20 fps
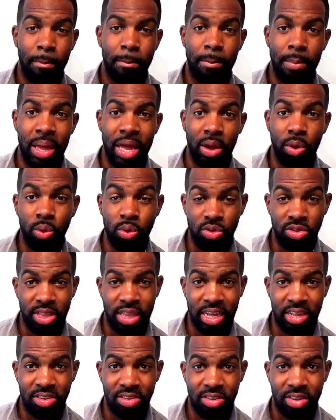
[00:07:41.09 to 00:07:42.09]
me
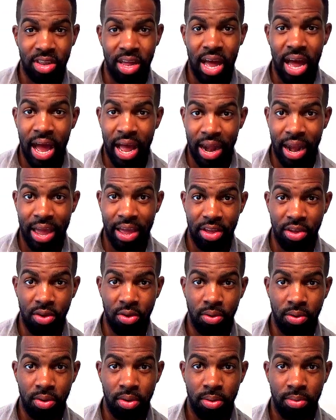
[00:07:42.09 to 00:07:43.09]
gustas, I like
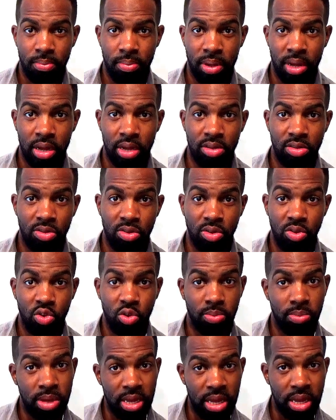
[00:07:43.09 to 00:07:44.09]
you, because to
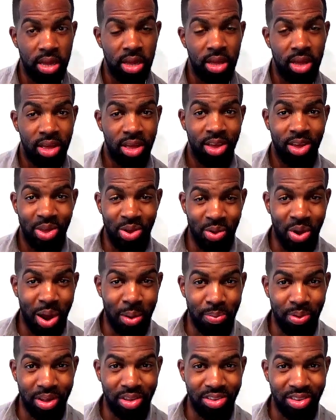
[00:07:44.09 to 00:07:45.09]
me, you are
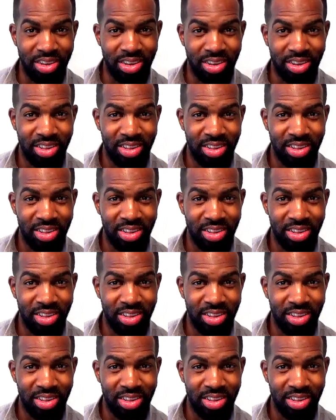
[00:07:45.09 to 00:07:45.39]
pleasing.